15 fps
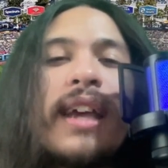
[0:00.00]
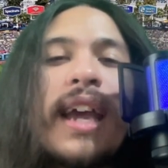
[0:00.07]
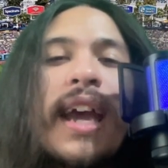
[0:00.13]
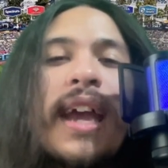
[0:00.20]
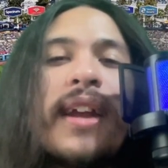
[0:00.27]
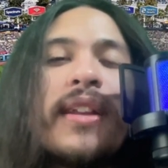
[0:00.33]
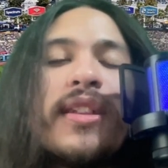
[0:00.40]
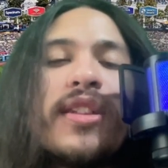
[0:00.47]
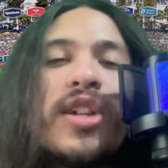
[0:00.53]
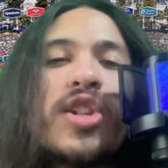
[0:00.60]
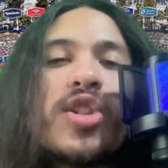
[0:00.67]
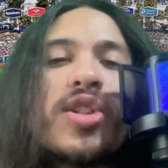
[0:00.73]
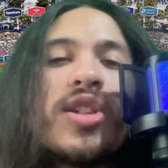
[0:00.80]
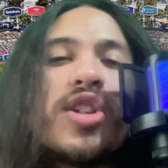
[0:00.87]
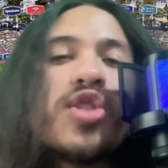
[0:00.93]
And
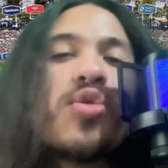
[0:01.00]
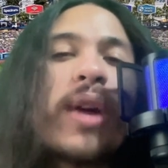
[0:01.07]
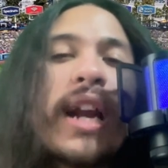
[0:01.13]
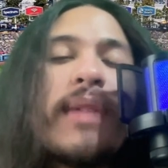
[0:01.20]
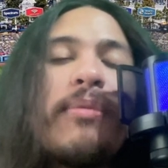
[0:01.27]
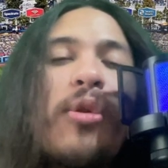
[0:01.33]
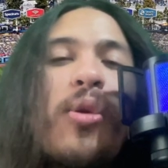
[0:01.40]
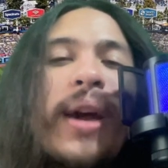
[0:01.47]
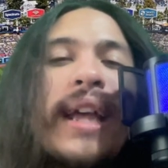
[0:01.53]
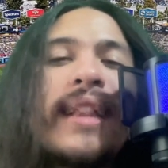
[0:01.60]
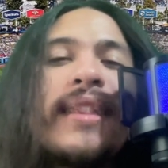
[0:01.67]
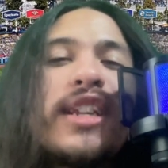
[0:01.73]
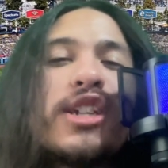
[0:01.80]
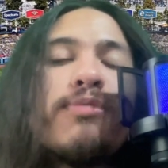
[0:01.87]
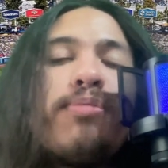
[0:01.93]
to trade him away
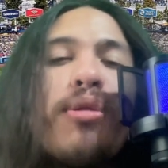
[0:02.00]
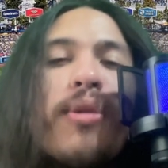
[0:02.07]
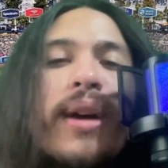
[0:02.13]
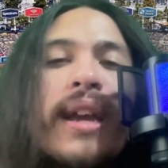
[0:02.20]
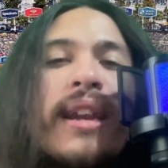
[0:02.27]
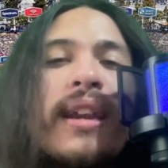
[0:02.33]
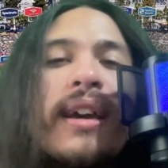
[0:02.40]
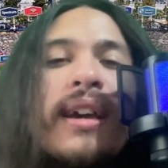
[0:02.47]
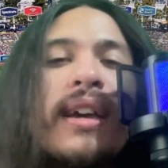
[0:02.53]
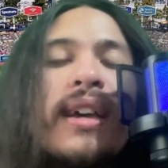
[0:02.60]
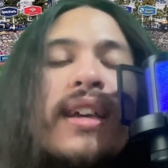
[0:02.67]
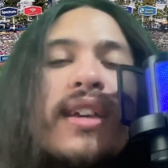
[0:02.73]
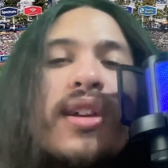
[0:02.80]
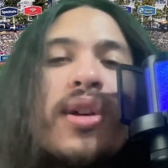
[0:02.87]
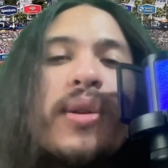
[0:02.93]
at this point,
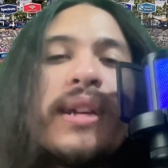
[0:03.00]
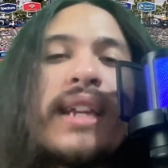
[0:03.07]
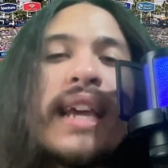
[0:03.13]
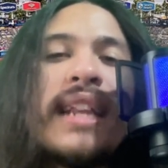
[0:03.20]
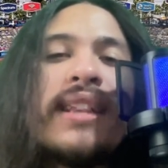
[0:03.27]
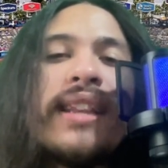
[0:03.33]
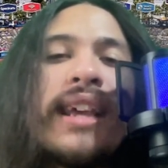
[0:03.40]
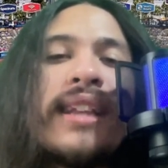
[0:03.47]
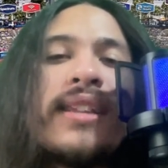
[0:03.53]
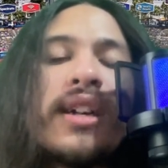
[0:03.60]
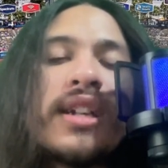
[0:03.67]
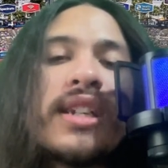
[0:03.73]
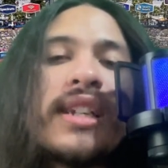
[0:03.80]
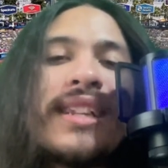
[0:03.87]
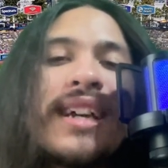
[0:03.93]
it
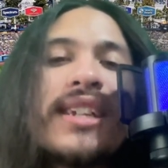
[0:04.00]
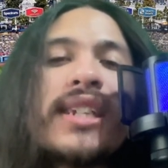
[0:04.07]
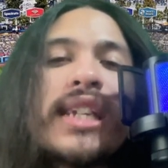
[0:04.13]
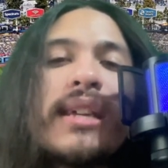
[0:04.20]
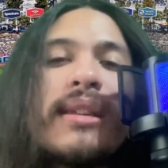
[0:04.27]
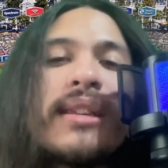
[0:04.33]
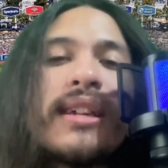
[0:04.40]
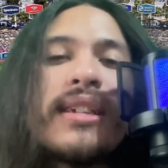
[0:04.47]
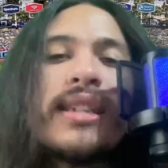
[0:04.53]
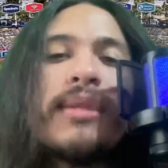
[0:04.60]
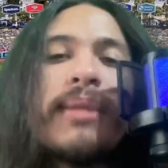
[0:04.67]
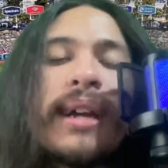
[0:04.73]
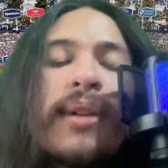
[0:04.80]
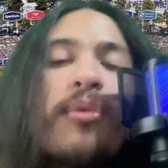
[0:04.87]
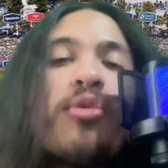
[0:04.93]
does
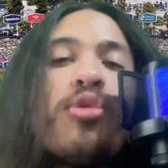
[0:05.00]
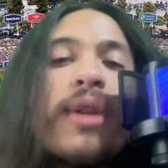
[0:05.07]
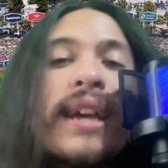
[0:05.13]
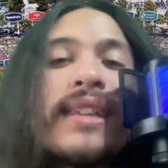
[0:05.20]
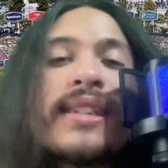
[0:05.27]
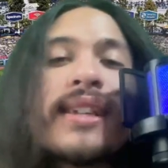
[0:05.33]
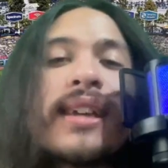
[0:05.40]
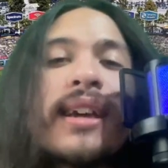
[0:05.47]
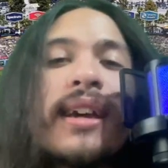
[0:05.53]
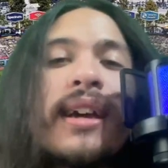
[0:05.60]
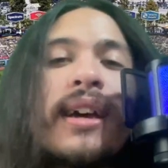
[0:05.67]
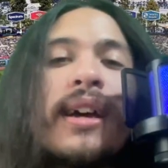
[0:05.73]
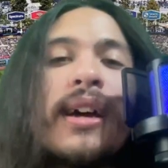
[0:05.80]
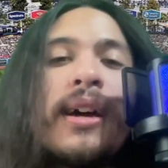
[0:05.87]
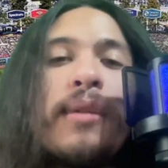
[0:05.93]
seem like a risk,
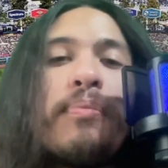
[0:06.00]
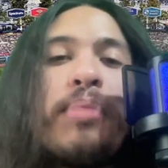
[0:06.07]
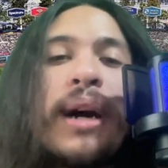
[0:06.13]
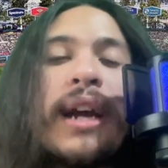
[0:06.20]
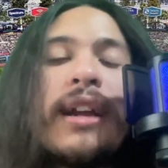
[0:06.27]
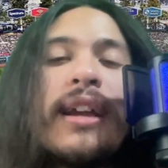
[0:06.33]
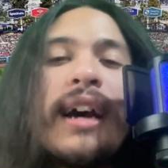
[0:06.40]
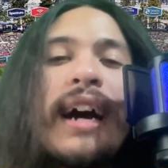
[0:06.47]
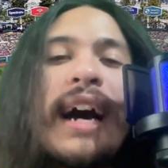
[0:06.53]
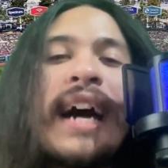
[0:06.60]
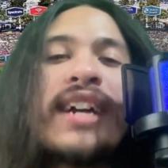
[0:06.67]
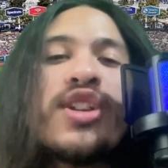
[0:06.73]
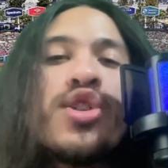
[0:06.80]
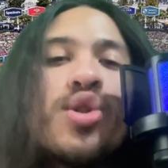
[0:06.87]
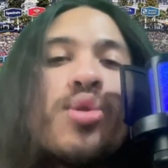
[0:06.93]
but
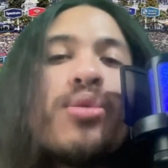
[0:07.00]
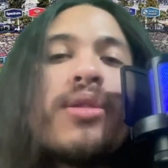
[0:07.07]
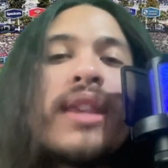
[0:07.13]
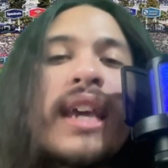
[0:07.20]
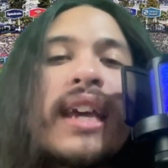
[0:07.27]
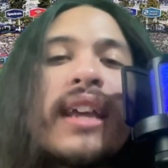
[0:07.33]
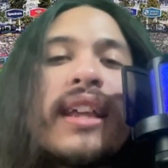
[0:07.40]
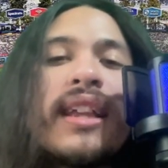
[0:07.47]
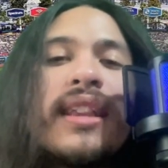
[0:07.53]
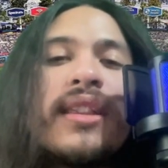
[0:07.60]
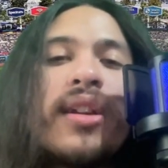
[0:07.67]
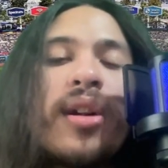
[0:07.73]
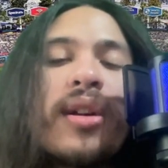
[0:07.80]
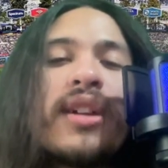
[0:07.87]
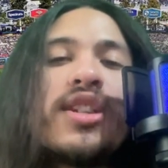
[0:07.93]
I do think
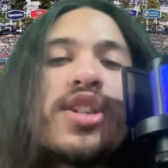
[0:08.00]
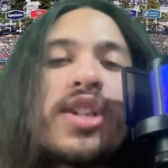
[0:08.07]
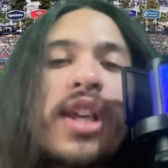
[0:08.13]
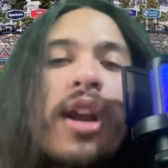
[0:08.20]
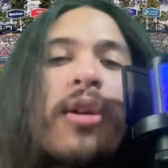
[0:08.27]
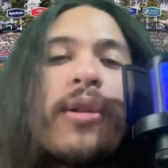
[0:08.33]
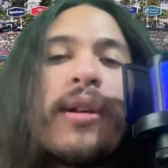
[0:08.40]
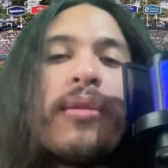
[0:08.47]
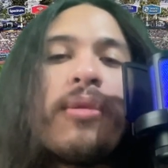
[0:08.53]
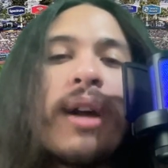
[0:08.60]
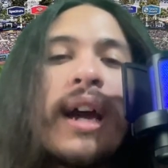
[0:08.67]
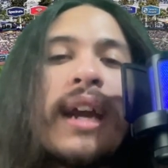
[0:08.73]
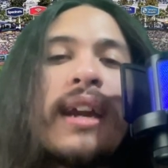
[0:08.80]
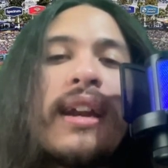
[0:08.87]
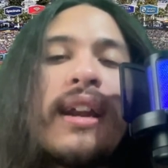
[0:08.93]
they're considering it,
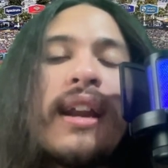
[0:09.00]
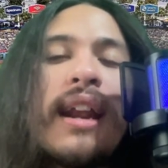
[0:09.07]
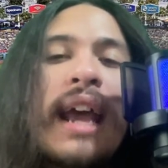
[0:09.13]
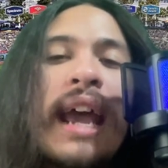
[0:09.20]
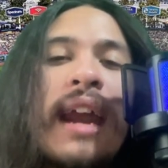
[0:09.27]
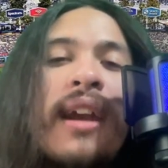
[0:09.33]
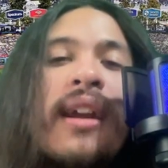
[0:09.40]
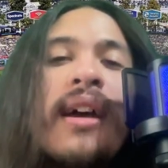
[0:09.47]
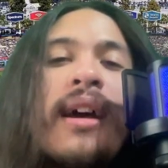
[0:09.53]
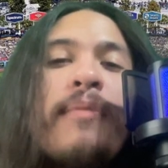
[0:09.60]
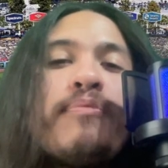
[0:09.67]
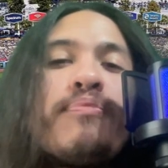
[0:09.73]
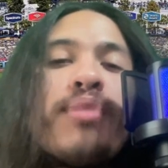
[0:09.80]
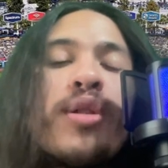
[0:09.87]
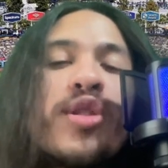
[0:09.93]
right? And
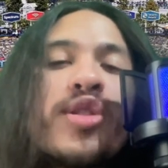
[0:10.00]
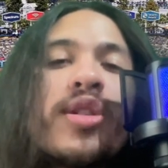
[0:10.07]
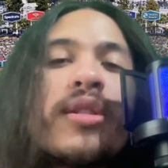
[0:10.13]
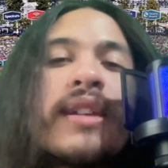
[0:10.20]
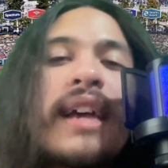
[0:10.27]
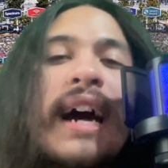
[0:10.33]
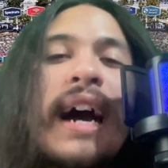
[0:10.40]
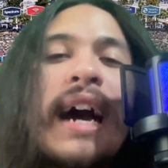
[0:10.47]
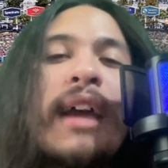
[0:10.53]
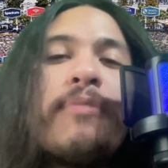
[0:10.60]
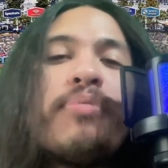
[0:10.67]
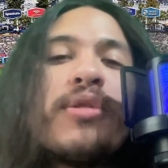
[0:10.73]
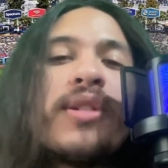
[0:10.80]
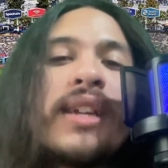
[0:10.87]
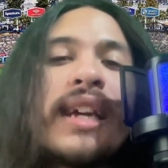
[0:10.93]
personally, I
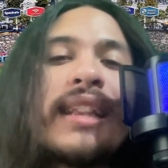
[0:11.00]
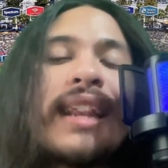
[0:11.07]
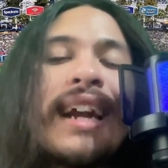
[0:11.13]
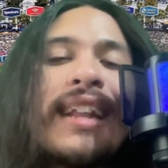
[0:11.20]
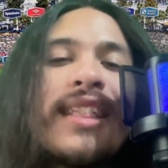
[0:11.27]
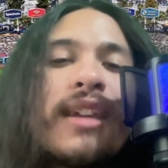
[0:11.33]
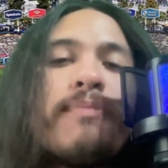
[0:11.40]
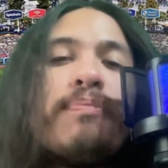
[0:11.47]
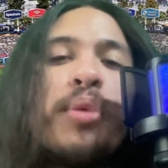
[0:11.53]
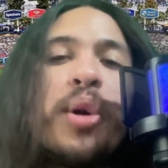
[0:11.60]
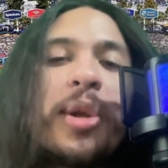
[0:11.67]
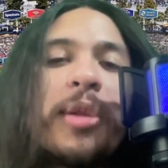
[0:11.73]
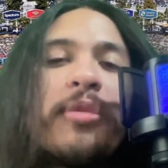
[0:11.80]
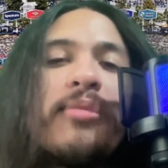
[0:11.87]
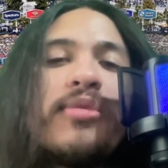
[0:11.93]
predict that I think
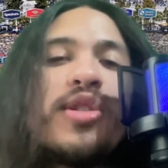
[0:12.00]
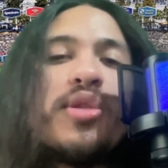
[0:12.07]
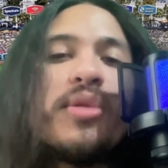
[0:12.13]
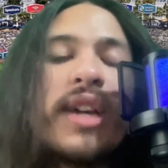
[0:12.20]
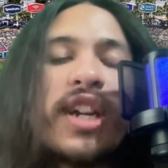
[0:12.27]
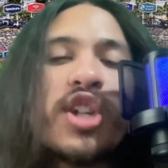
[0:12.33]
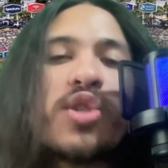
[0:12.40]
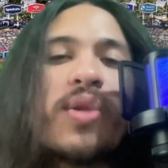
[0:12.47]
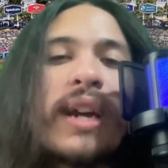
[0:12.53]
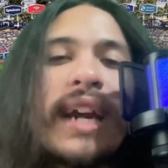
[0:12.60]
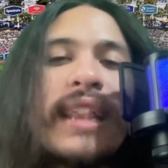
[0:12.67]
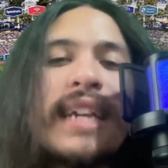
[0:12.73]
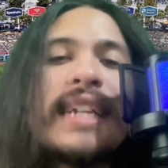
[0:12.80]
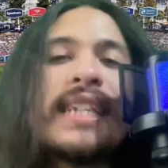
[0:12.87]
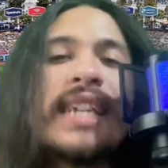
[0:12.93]
both of them do get
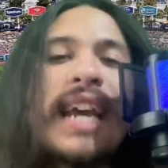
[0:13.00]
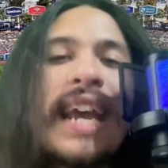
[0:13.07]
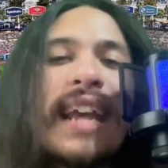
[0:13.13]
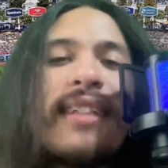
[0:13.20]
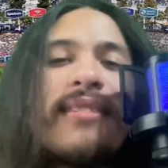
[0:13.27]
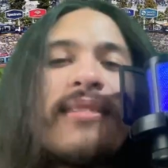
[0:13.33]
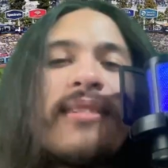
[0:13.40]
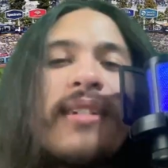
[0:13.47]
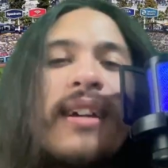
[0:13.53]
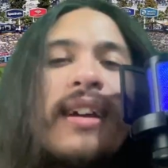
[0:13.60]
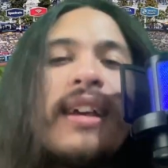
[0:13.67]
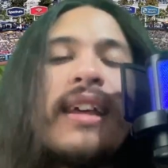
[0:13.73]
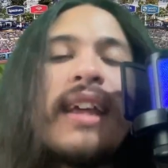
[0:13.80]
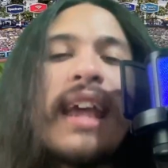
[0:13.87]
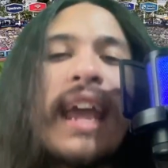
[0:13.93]
traded. I think Taylor
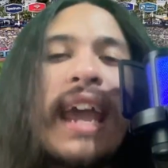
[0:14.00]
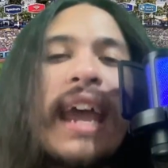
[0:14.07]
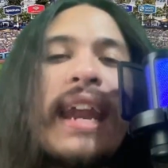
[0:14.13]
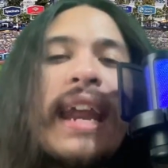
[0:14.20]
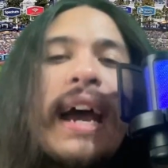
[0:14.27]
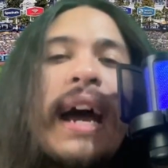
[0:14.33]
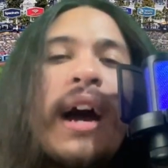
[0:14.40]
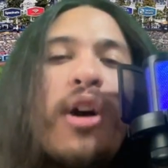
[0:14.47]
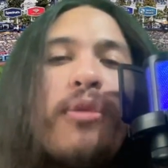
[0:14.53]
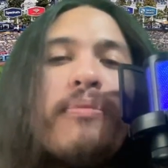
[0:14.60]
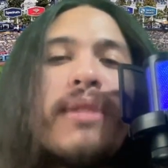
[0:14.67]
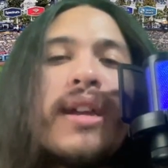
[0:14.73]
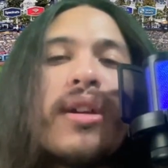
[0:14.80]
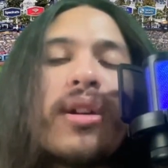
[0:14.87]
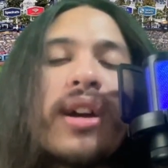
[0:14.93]
and
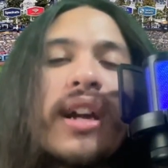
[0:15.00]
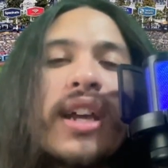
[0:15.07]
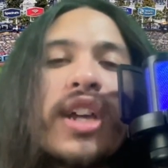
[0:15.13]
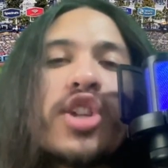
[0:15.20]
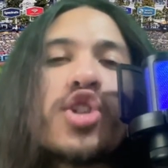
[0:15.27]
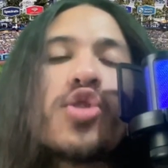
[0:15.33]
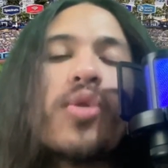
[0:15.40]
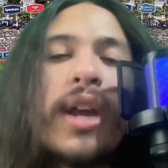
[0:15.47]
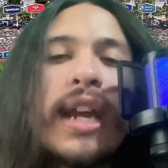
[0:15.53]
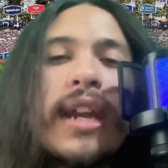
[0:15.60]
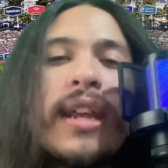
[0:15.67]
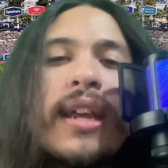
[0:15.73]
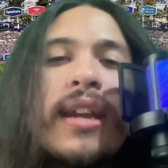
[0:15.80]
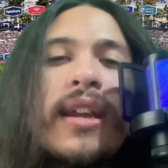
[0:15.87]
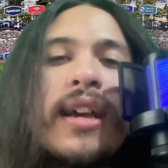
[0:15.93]
Outman are going to get
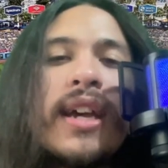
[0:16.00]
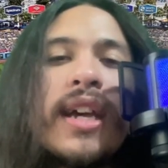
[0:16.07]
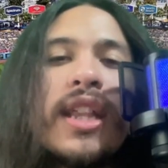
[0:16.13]
traded.